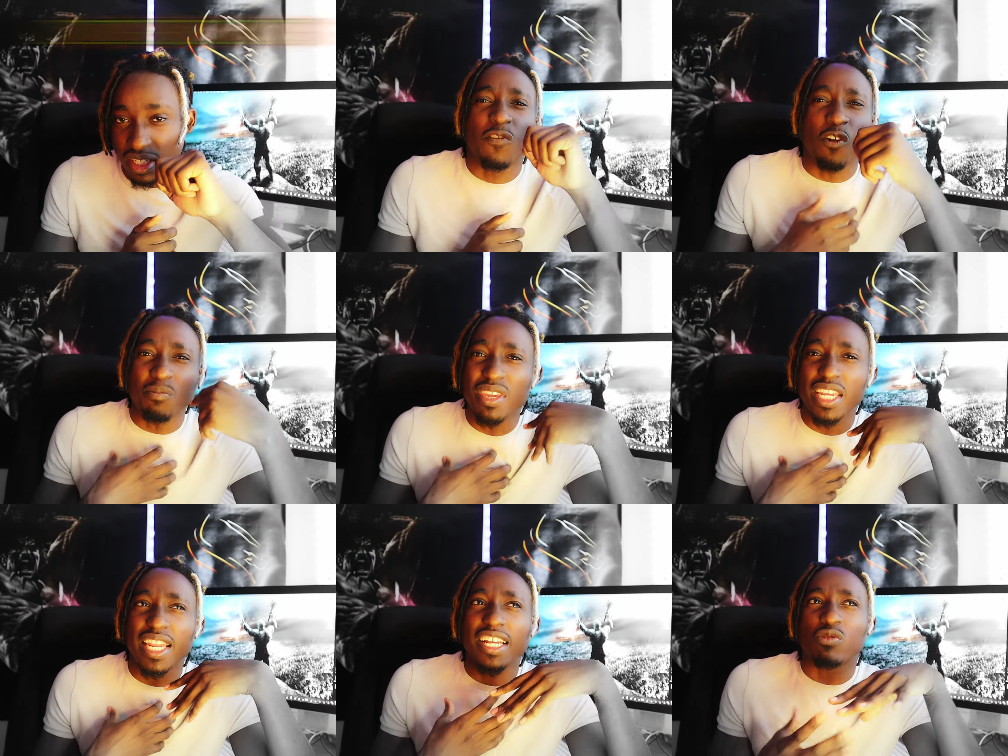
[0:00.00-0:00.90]
For
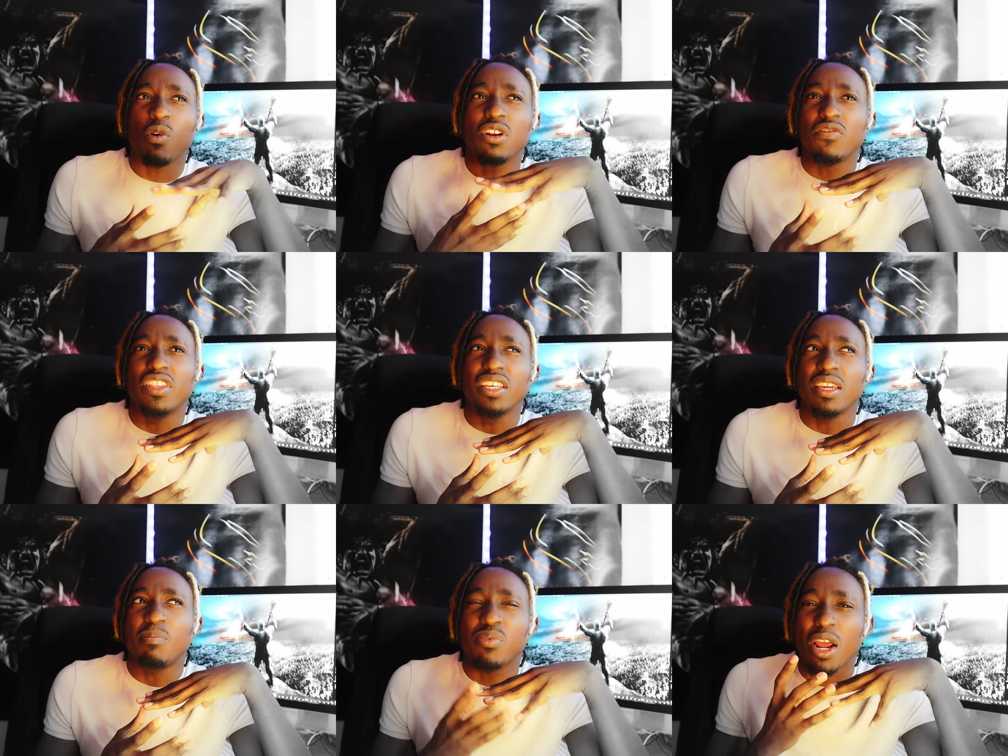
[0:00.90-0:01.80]
me, that's one of
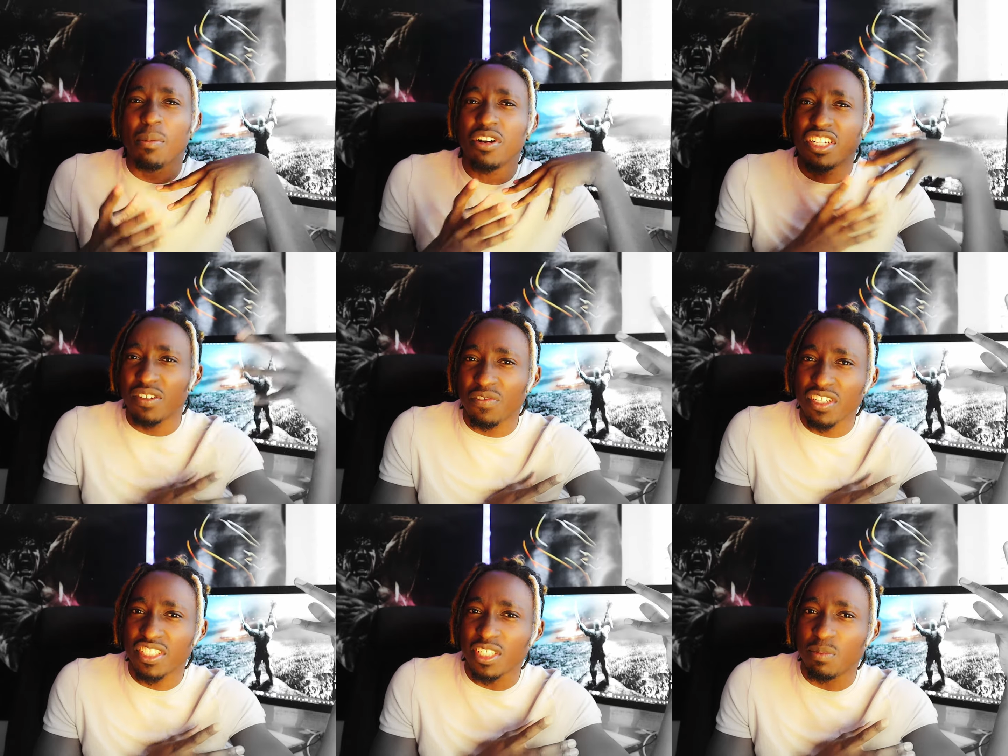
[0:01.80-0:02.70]
the primary
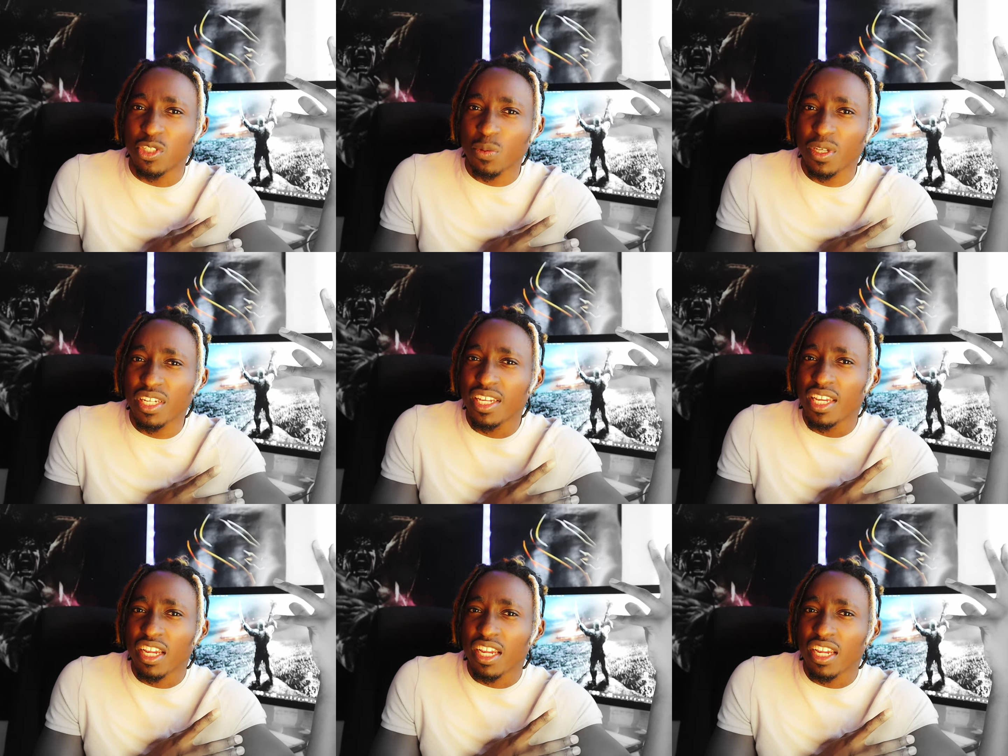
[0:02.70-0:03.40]
differences between